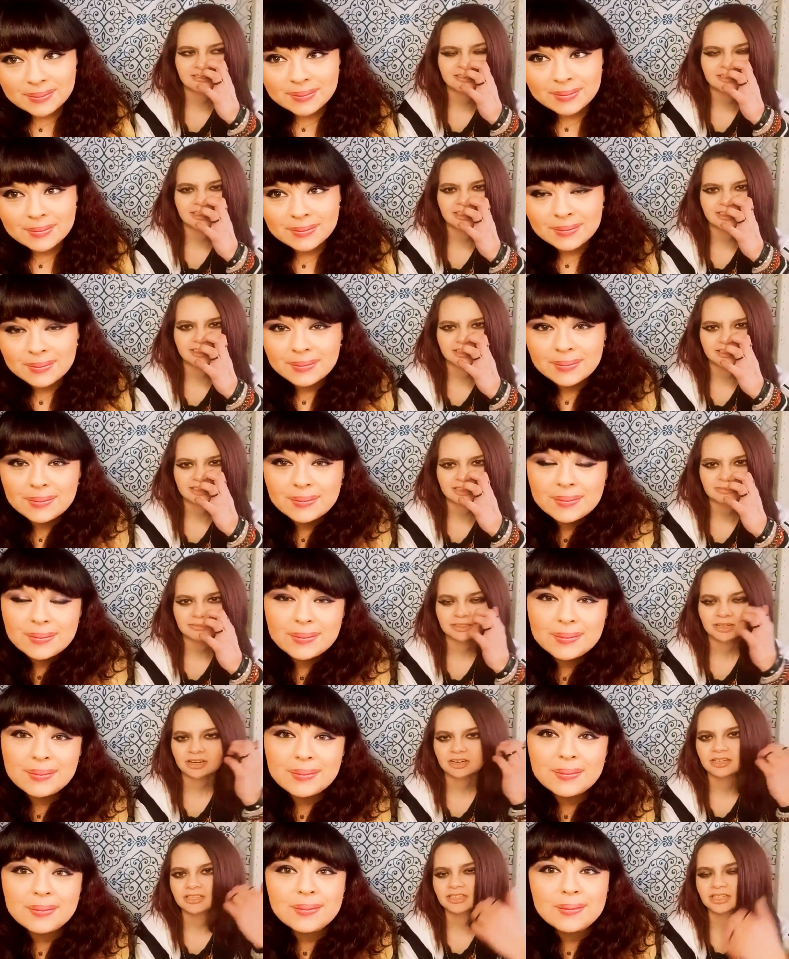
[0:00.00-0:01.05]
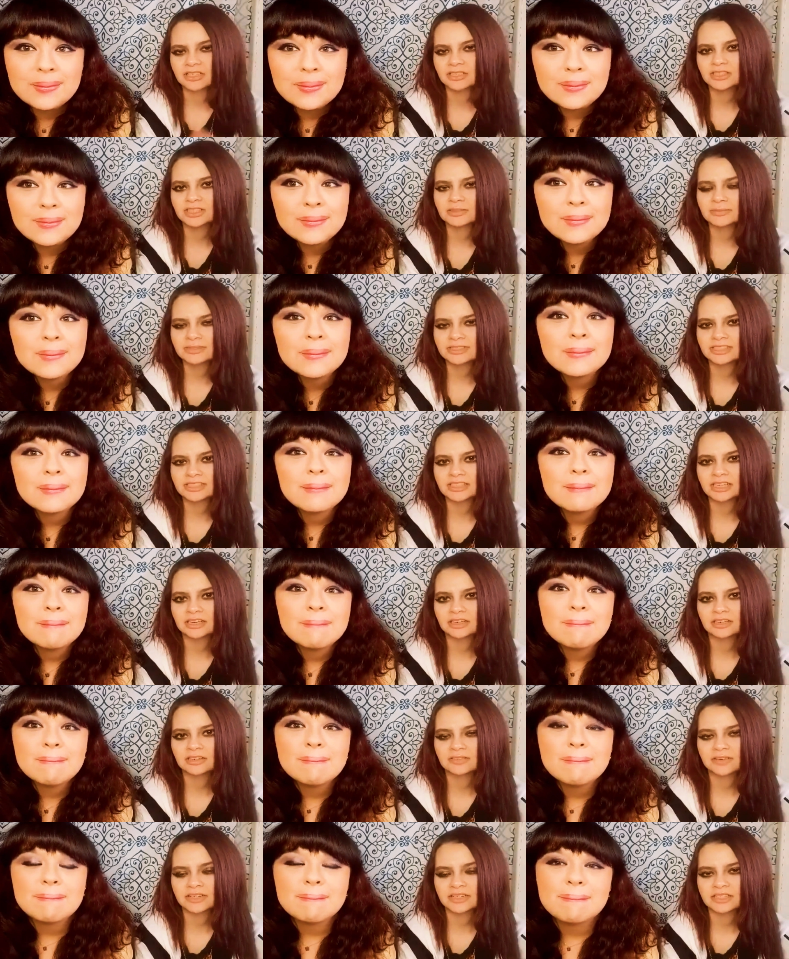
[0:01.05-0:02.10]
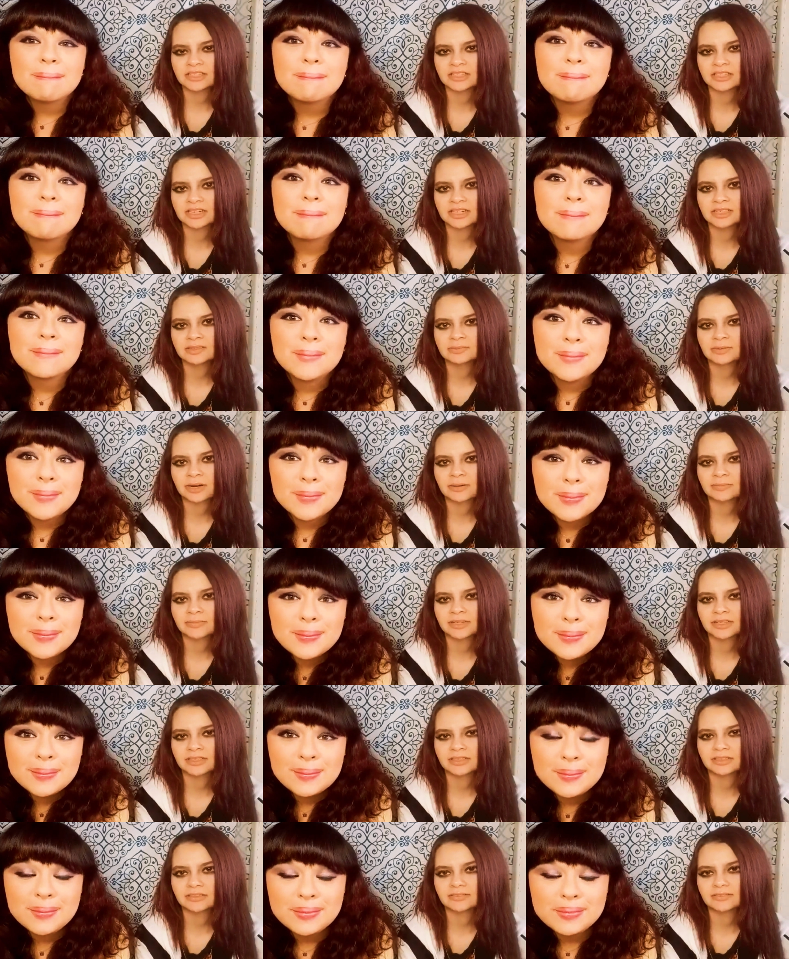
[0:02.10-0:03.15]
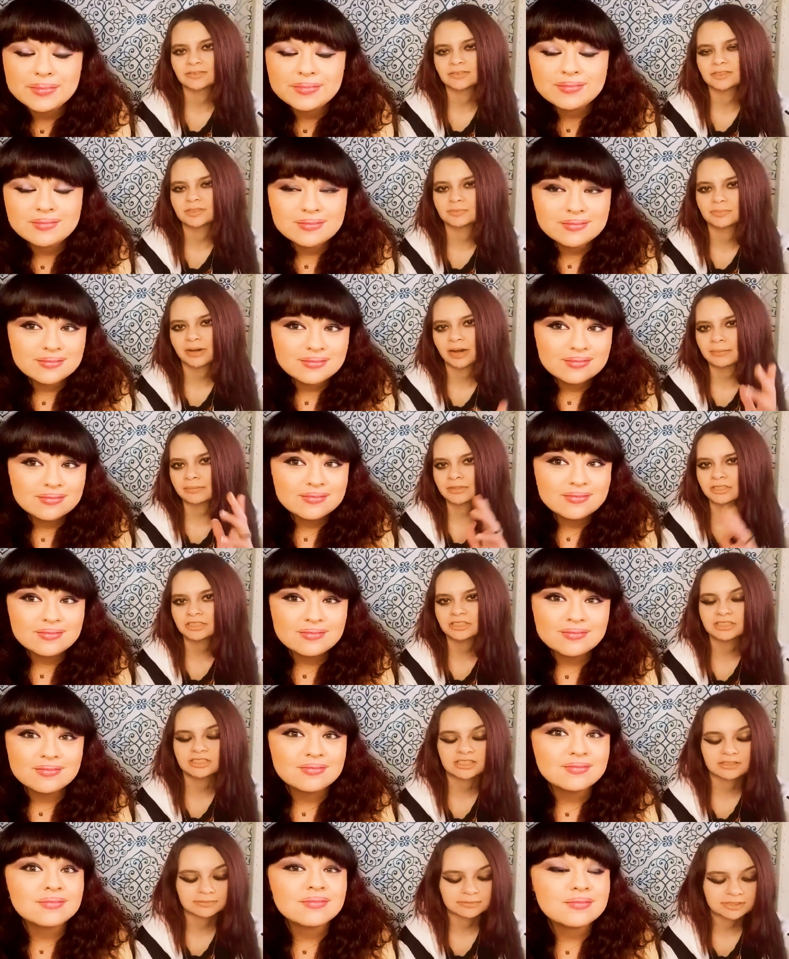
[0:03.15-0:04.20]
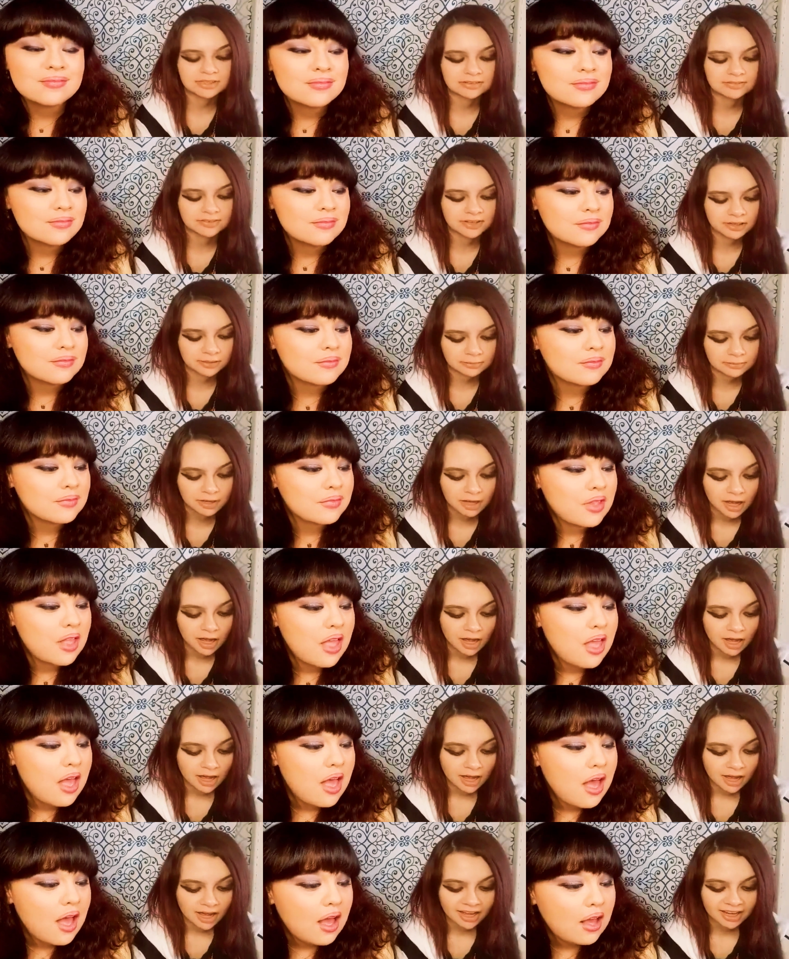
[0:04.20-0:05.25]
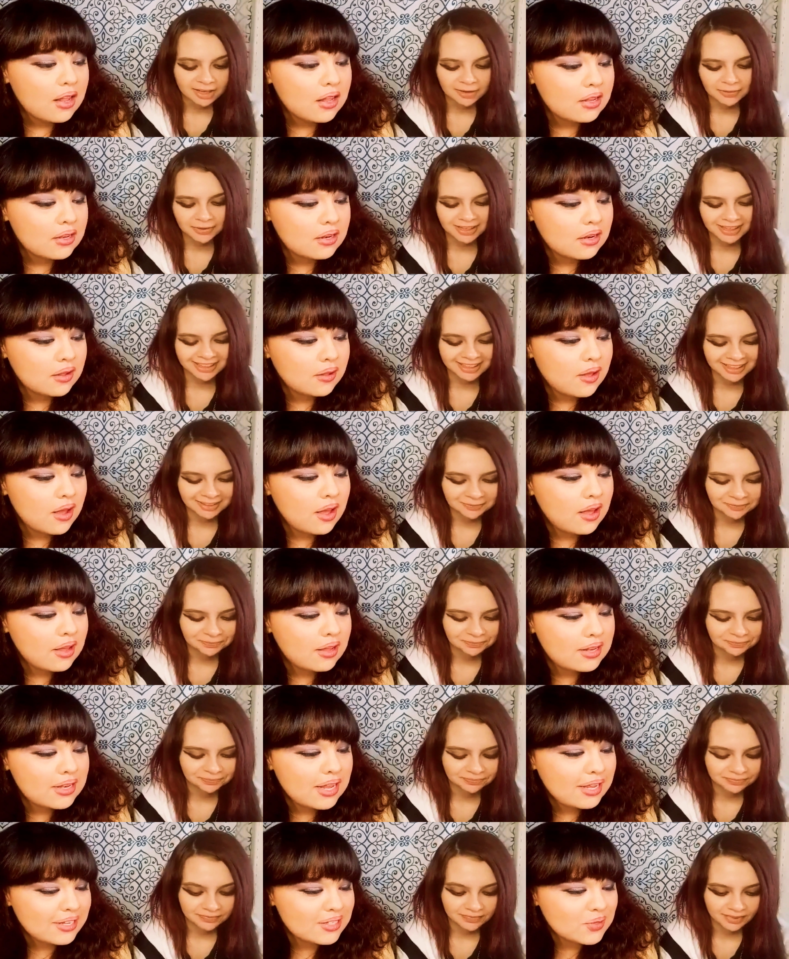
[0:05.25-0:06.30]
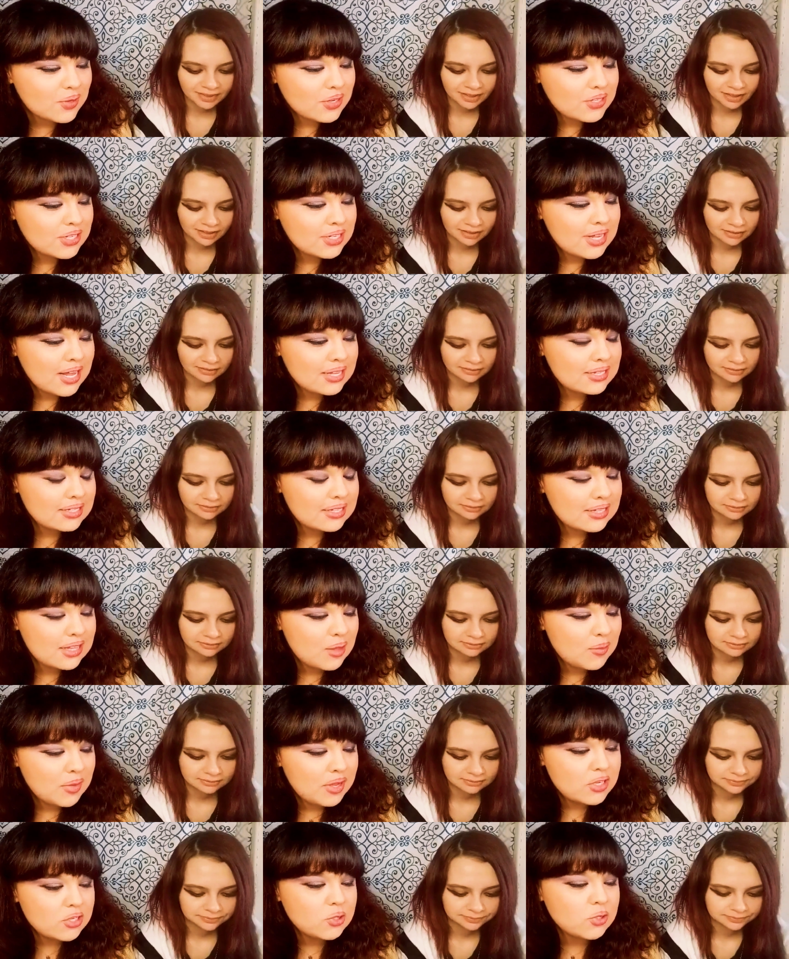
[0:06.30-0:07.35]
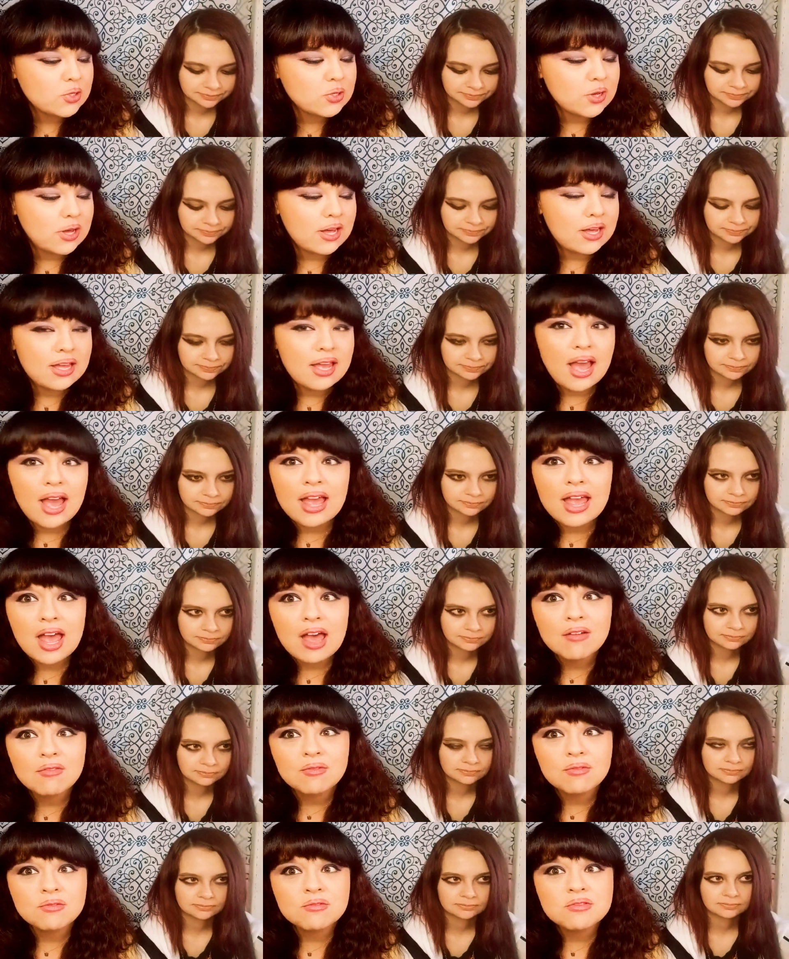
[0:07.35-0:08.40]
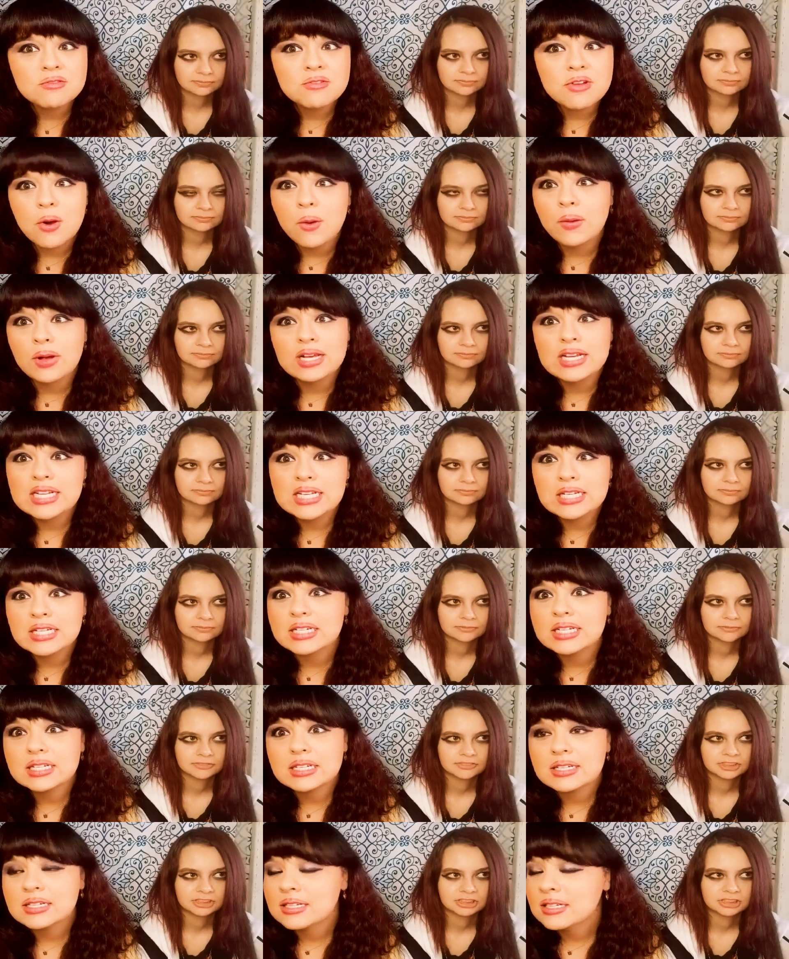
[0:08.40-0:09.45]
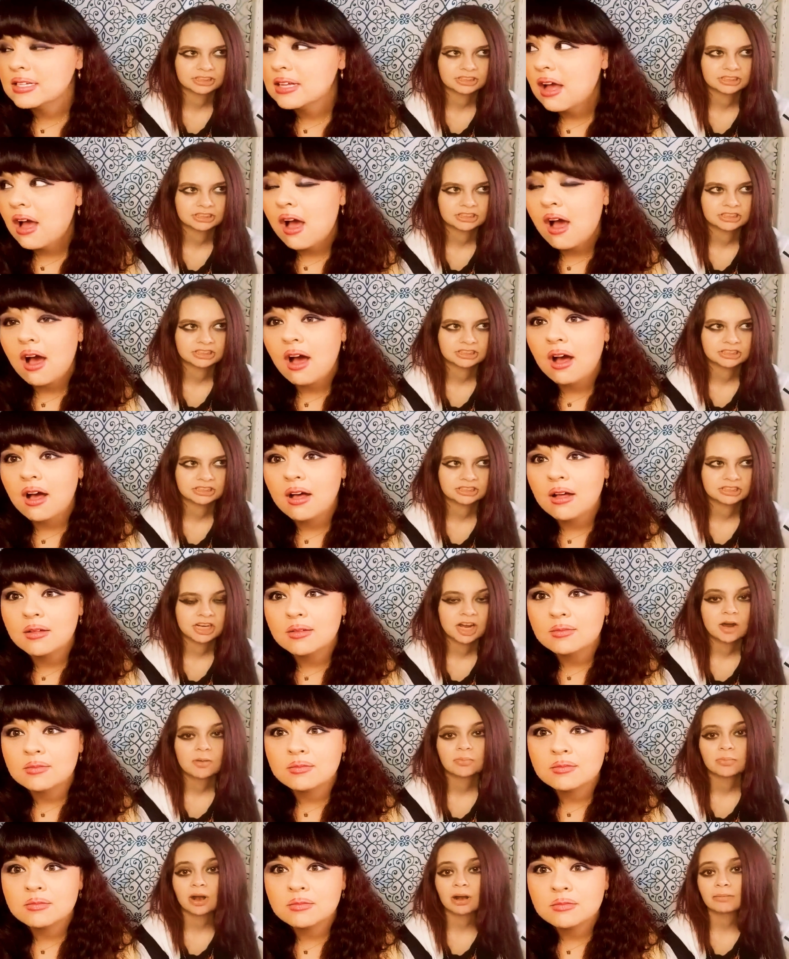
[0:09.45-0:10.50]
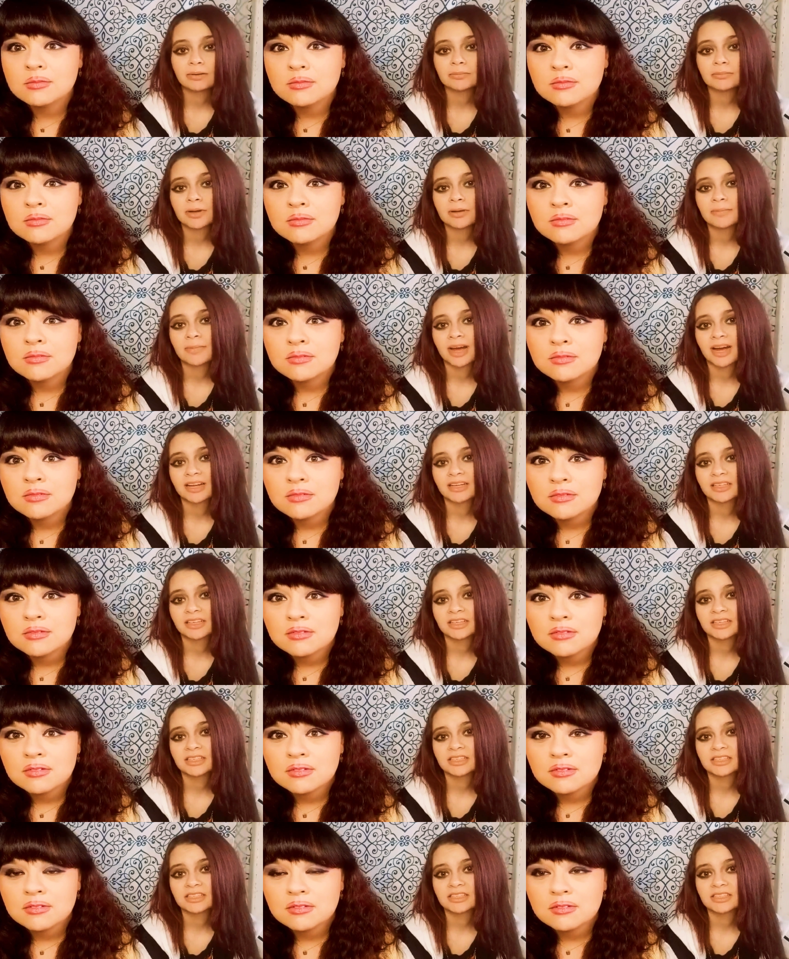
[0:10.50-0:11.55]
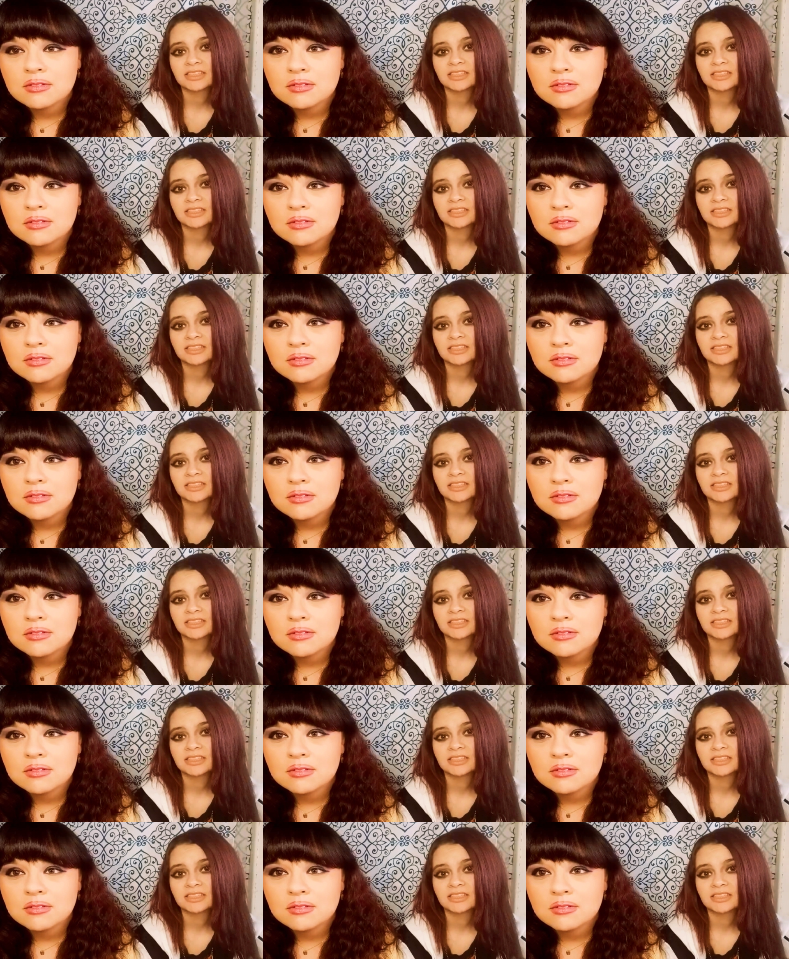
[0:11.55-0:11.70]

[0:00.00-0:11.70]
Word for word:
Speaker 1: anything. To be honest, I used to be scared of like snakes, but I'm like, if you just bite me, just give me the venom. Anyway. Uh, uh,
Speaker 2: next question. Last thing that made you cry? I have no idea. Um, Probably my math test.